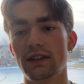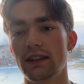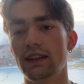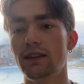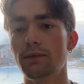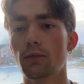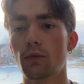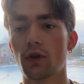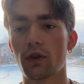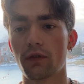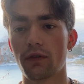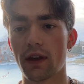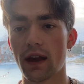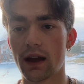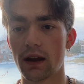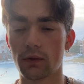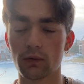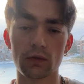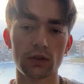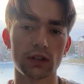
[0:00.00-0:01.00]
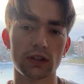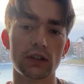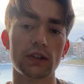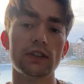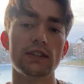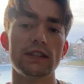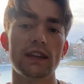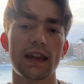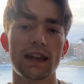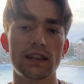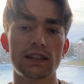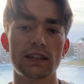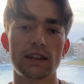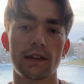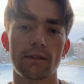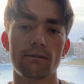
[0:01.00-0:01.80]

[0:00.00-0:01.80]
eat more of that really good tasting